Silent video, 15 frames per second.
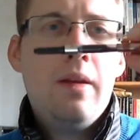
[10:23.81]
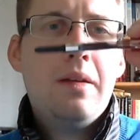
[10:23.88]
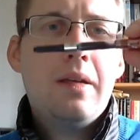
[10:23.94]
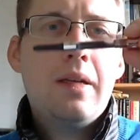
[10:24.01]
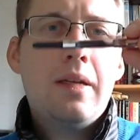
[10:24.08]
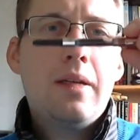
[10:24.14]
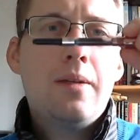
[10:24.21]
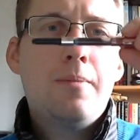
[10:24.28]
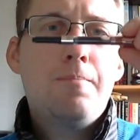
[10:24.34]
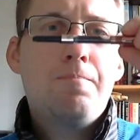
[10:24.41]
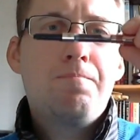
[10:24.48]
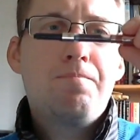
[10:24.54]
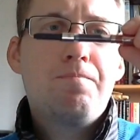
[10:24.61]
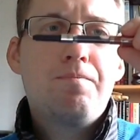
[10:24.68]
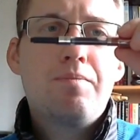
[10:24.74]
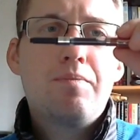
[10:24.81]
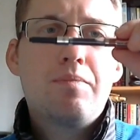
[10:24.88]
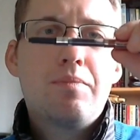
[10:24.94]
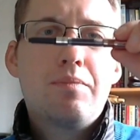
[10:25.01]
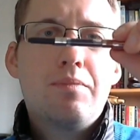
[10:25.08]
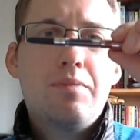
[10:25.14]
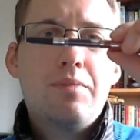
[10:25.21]
um,
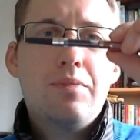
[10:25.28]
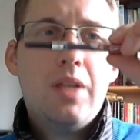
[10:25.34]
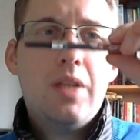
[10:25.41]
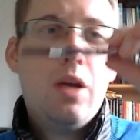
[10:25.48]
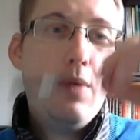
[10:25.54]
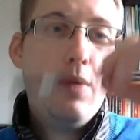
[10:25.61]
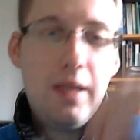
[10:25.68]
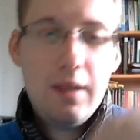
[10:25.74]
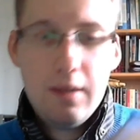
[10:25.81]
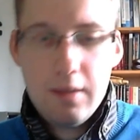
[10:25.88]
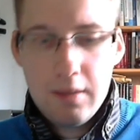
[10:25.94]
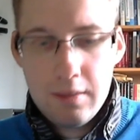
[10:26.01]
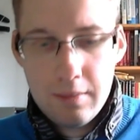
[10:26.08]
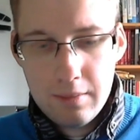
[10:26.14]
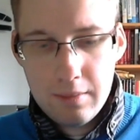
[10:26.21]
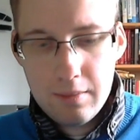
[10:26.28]
a regular